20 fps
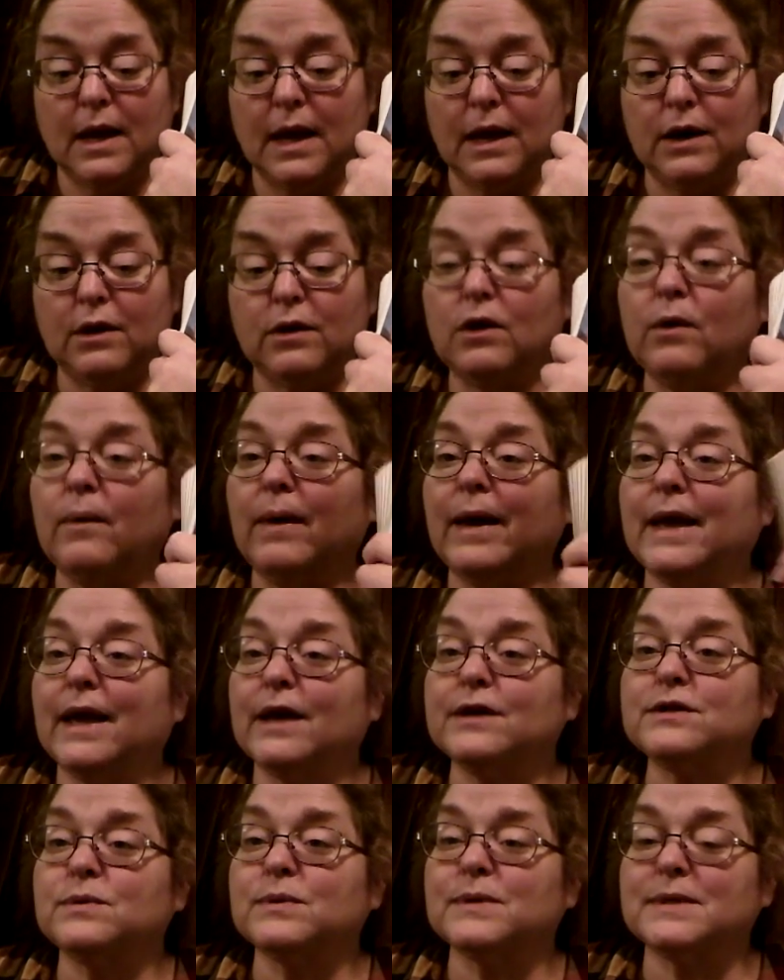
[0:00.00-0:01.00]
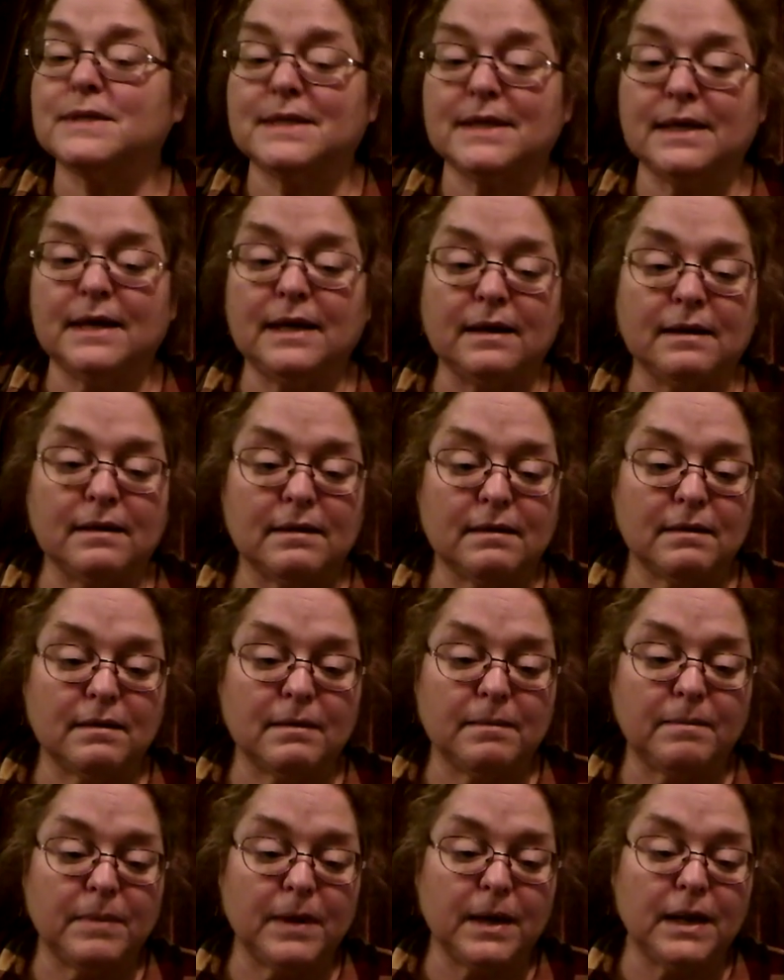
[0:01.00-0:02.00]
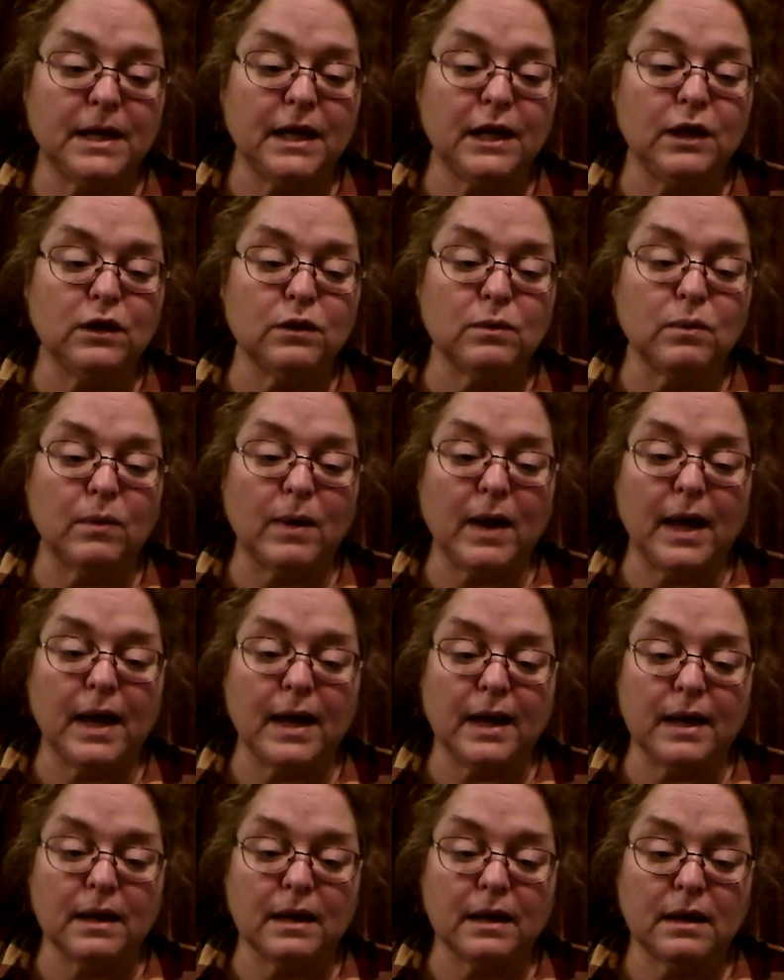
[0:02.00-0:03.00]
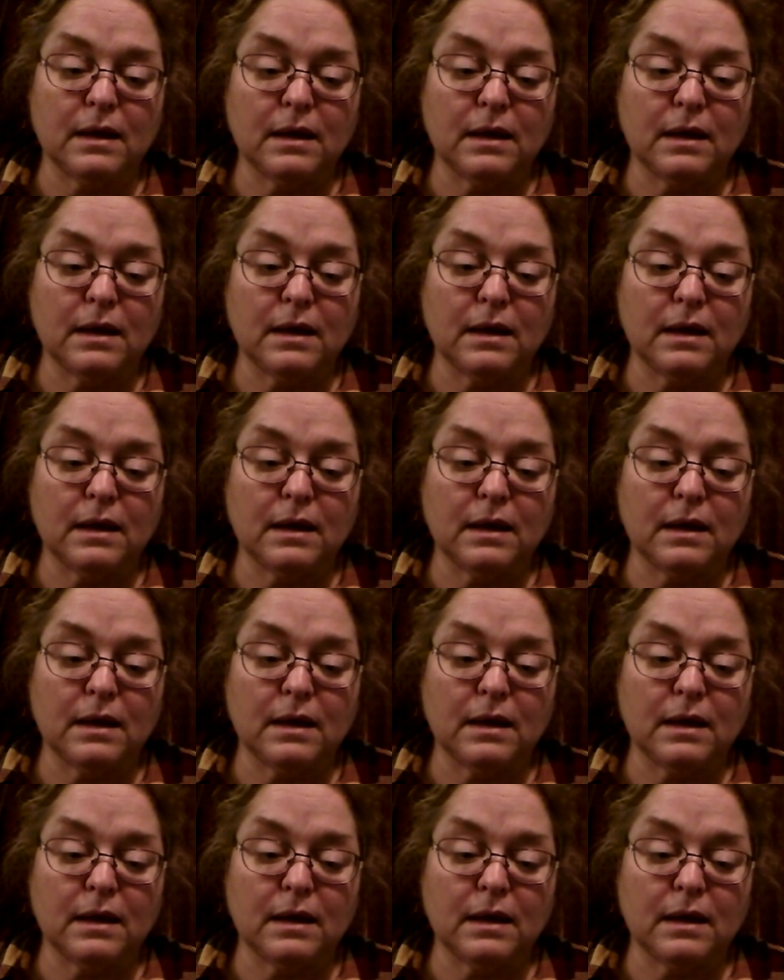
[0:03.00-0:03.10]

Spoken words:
don't know, I guess we'll see. But either way,